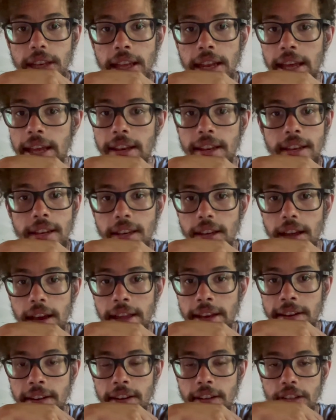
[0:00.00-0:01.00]
and i didn't i
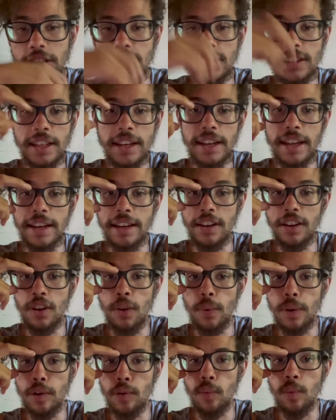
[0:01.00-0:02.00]
didn't understand it. i didn't know
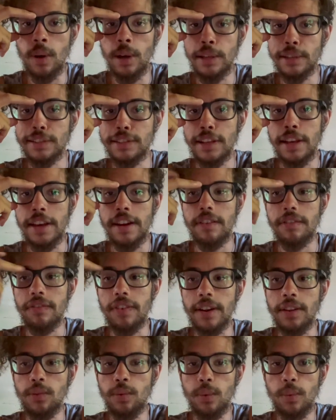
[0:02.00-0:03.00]
what it was
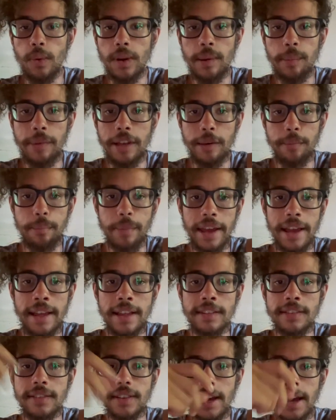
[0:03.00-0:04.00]
friends would want to be in
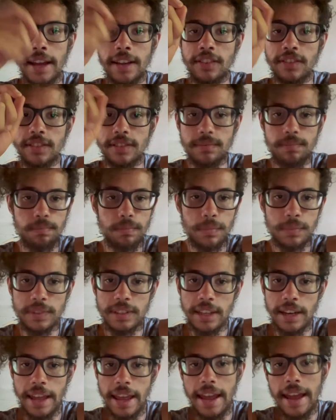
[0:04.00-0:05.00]
bands i just
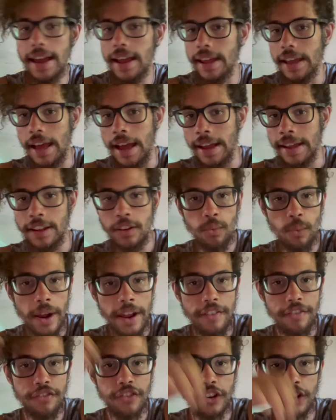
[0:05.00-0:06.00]
said hey i, I can
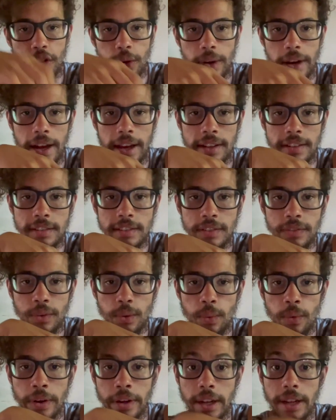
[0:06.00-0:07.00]
write for you guys if you
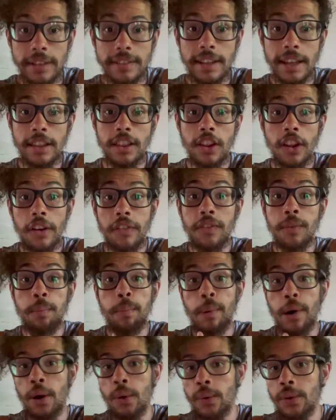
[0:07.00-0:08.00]
want because i loved
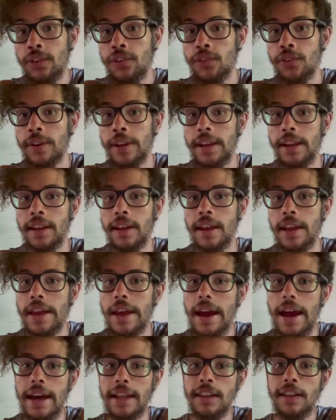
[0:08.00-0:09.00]
poetry
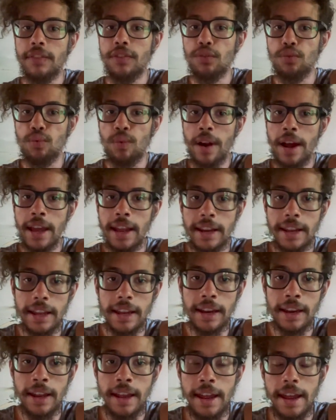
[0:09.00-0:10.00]
i loved
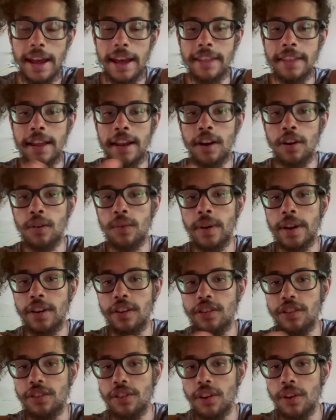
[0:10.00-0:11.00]
writing and that already
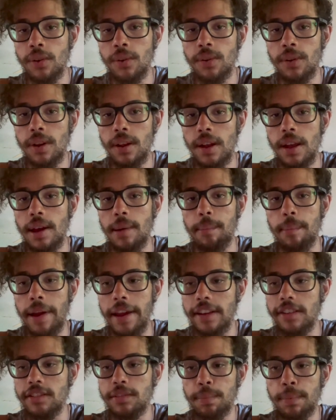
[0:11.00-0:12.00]
showed my
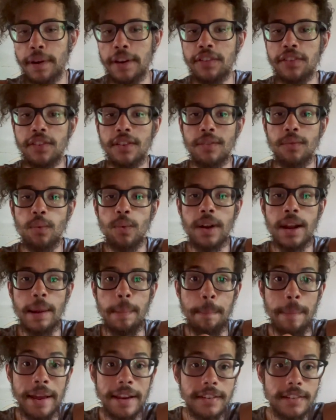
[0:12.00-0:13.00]
expression of what i
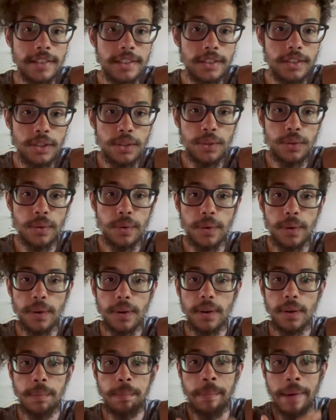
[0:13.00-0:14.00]
meant to do
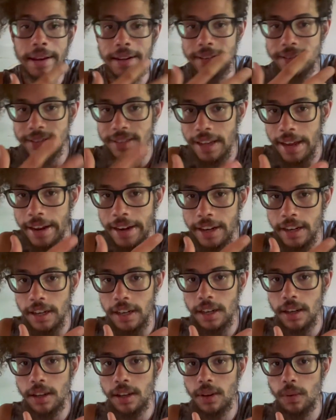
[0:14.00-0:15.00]
my desire
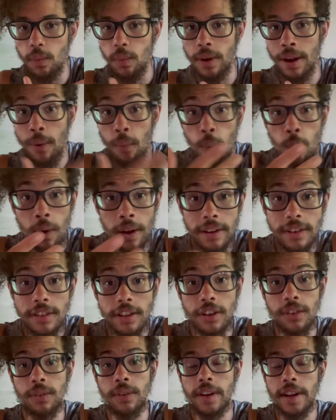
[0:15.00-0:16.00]
what i want to
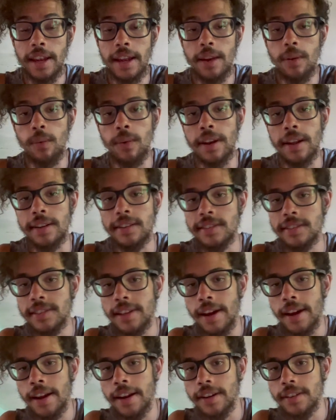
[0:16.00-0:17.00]
create what i
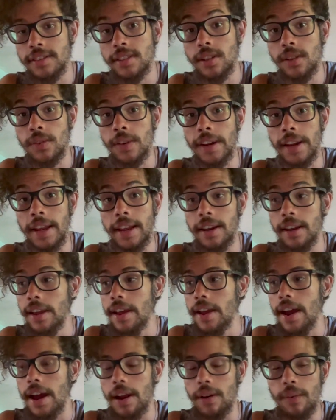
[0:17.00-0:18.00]
desire to create
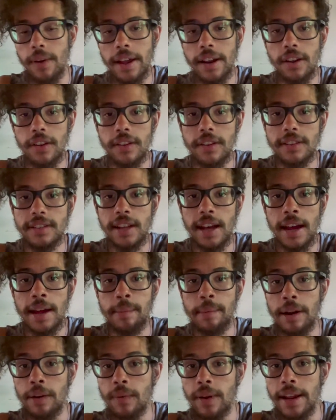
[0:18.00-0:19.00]
i write all the time
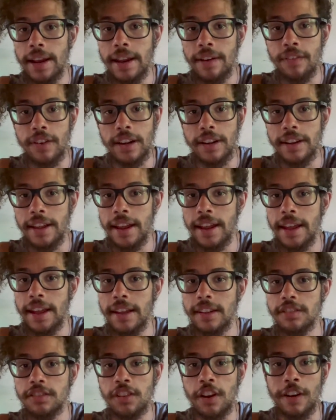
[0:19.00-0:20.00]
i write every day
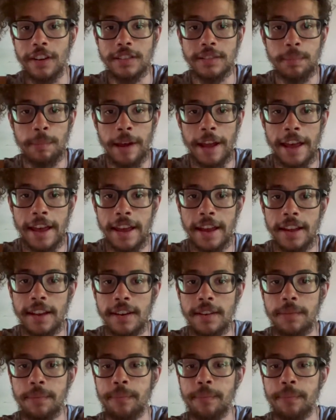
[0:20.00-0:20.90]
songs in my head